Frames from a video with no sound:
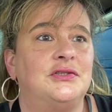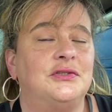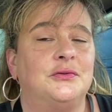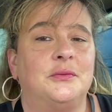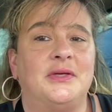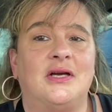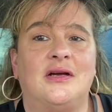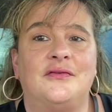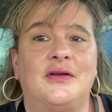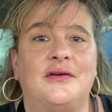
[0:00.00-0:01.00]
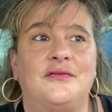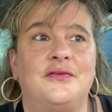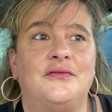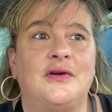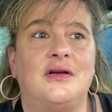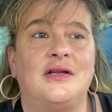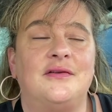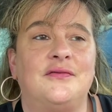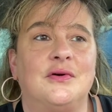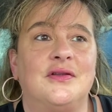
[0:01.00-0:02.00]
she will be off after
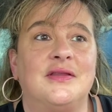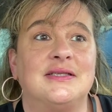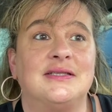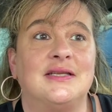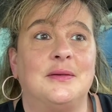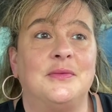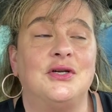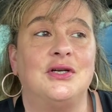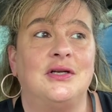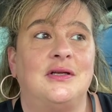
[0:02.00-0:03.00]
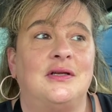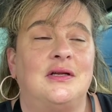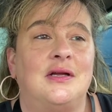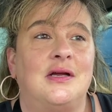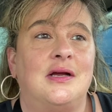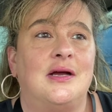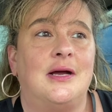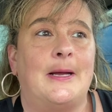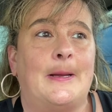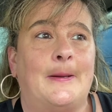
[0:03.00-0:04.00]
Friday for the summer.
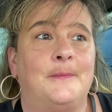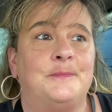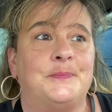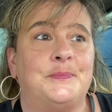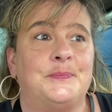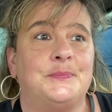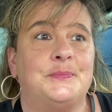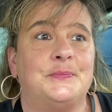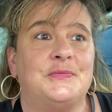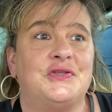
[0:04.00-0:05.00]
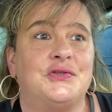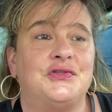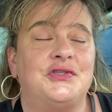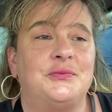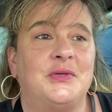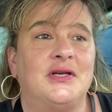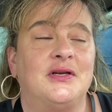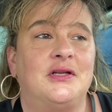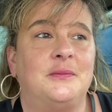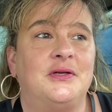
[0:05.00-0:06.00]
Um, so she's probably
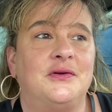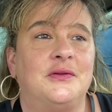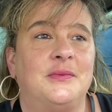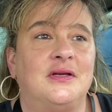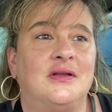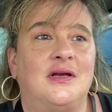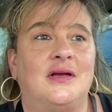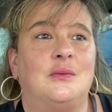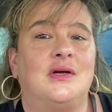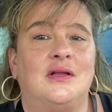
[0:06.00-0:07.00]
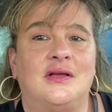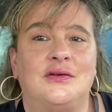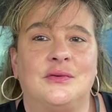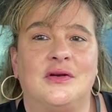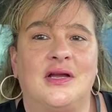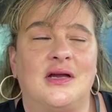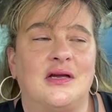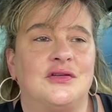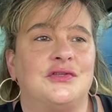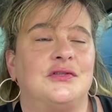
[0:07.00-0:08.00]
going to be with me a lot while I
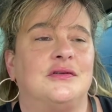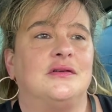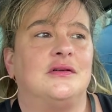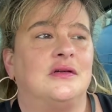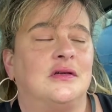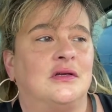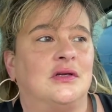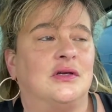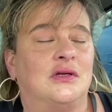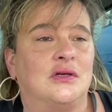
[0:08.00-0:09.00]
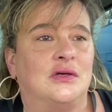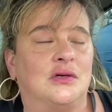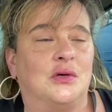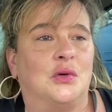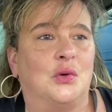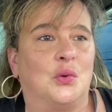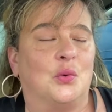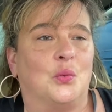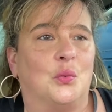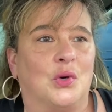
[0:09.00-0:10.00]
DoorDash
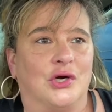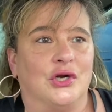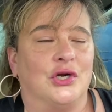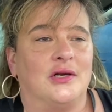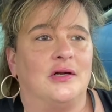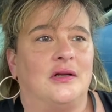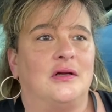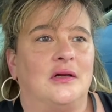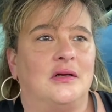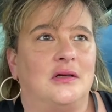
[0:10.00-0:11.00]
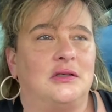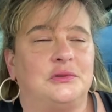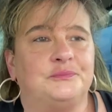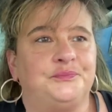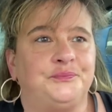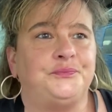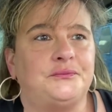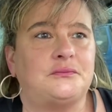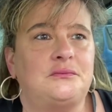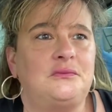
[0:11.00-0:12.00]
and work.
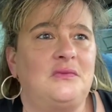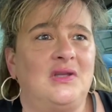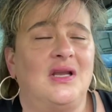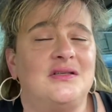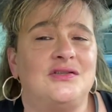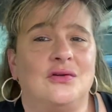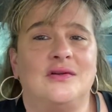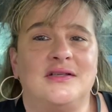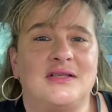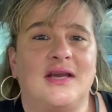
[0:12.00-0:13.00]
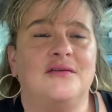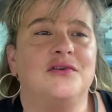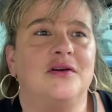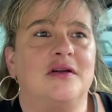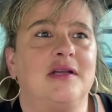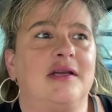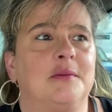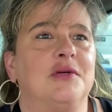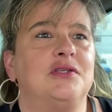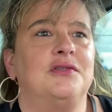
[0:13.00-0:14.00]
Um, I don't like to have her on
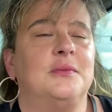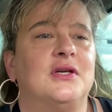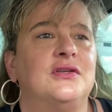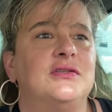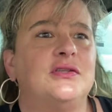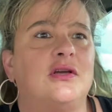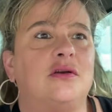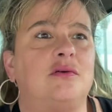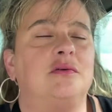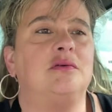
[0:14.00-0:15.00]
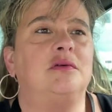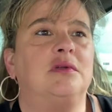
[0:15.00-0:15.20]
camera too much, so